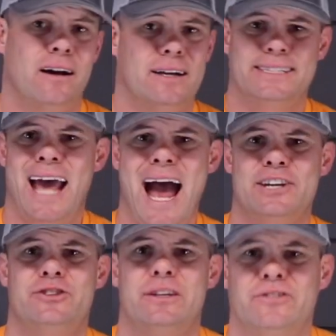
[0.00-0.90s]

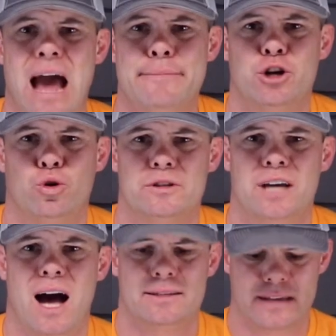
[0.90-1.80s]
attach these diamond hole
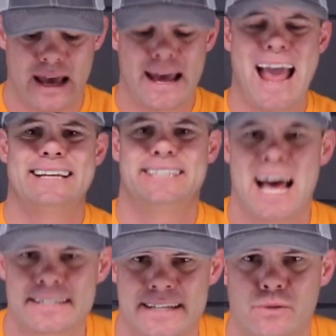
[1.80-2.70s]
saws and
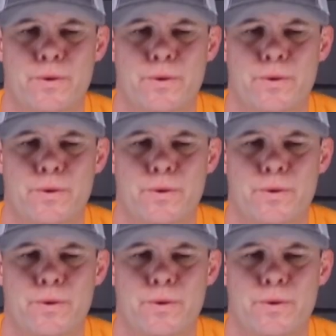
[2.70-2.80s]
test it.